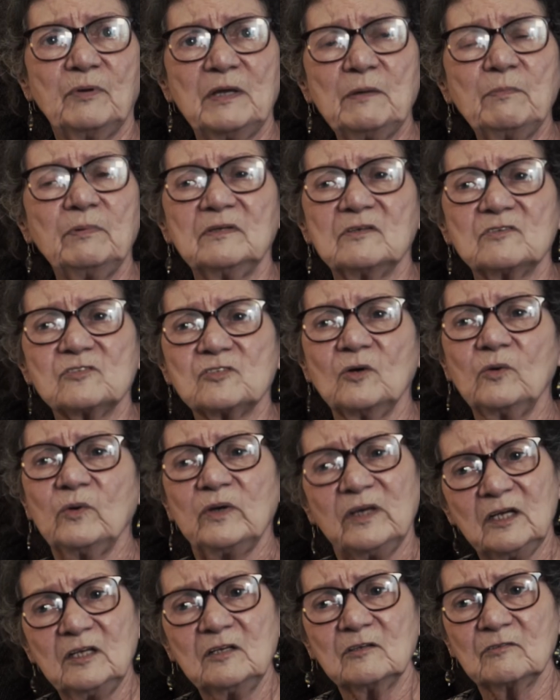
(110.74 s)
People are so
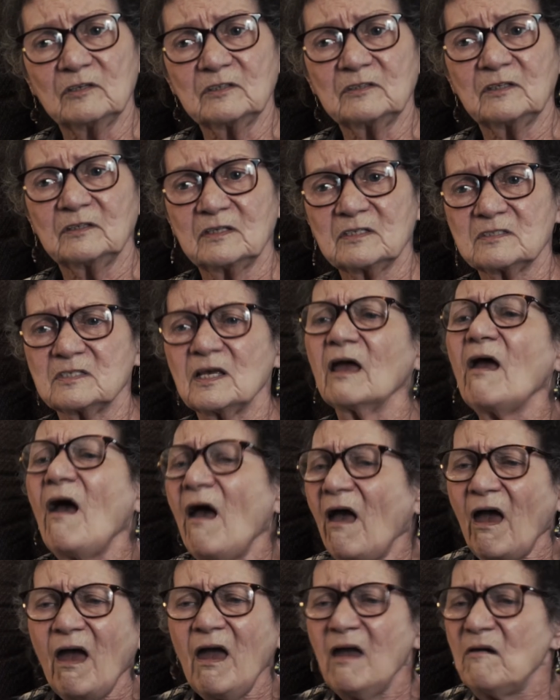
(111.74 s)
ignorant that they say,
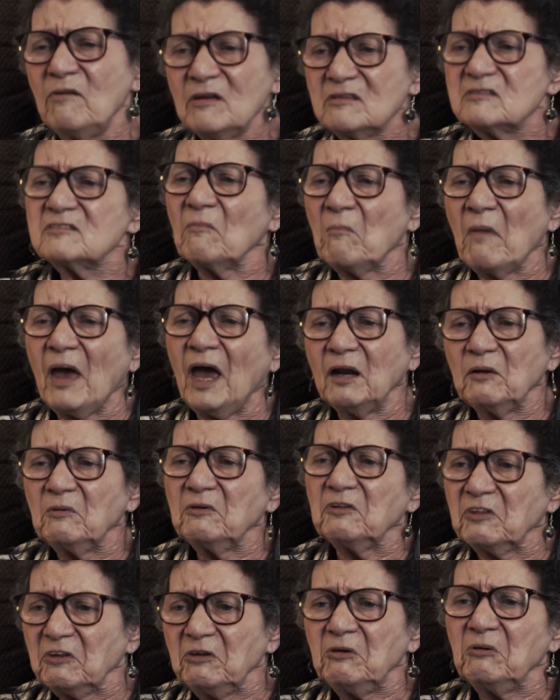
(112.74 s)
"Hey, what's the matter
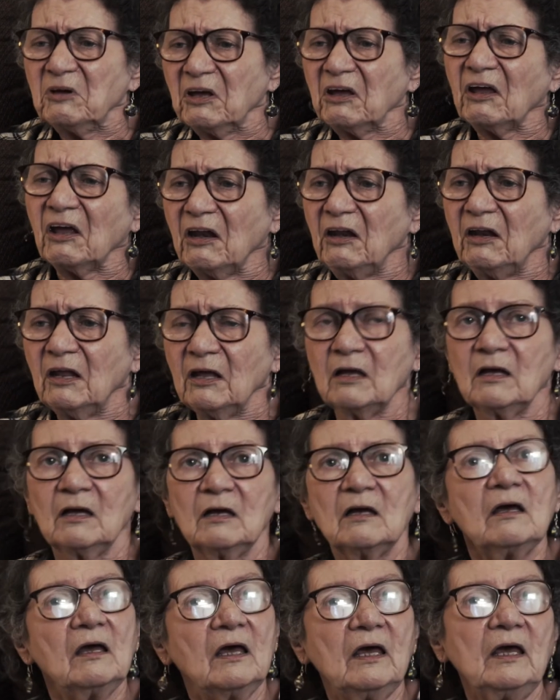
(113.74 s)
with you, kid?"
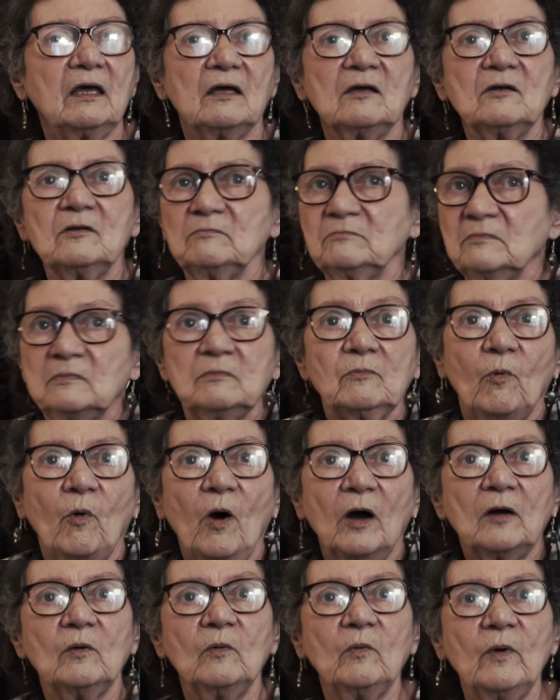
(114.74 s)
Hey,
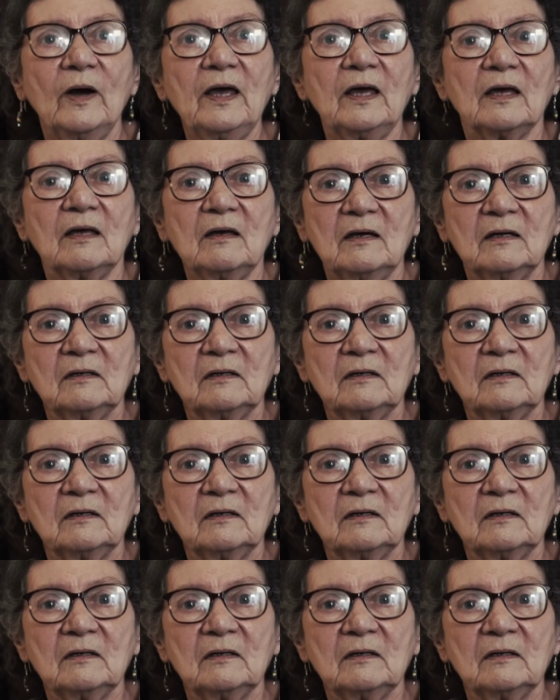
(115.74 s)
walk away.